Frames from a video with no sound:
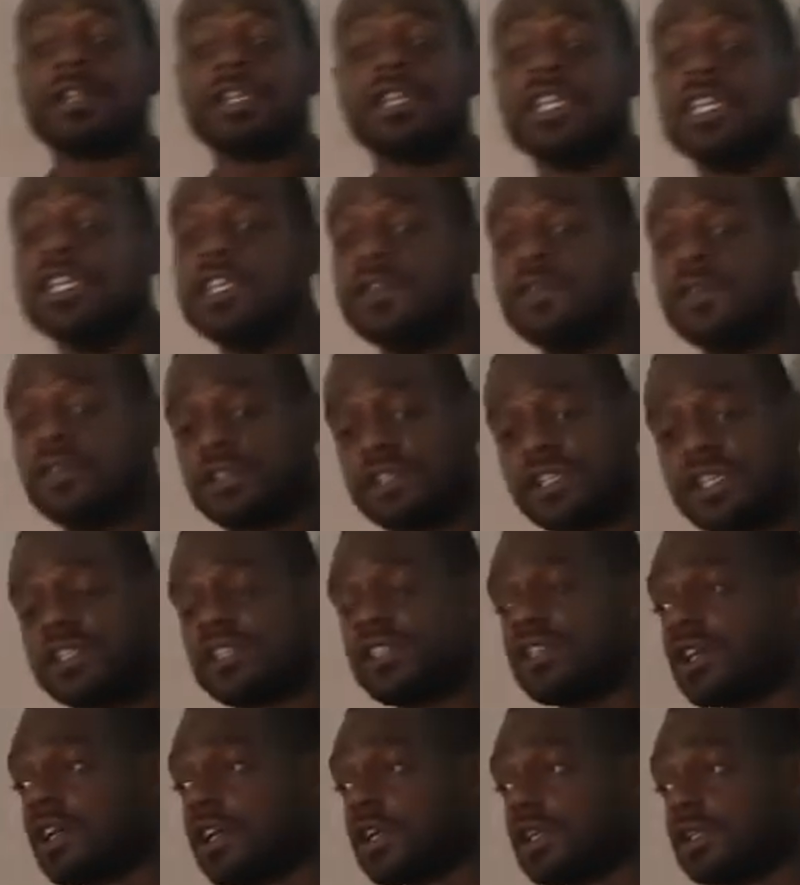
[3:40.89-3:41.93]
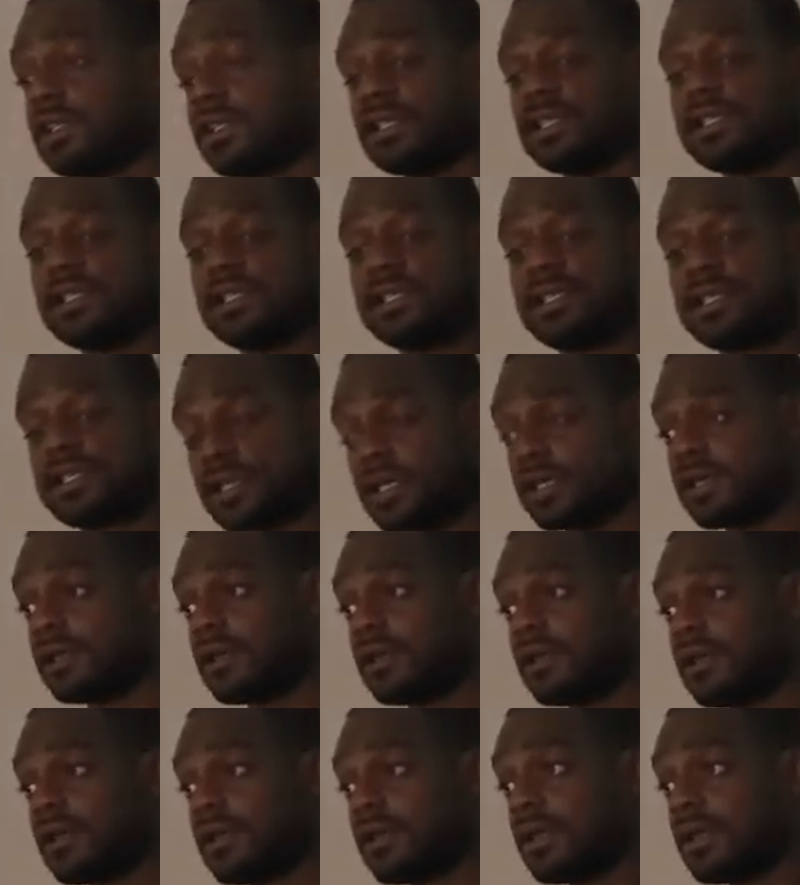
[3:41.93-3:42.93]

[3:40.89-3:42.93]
the evils that's done under the sun.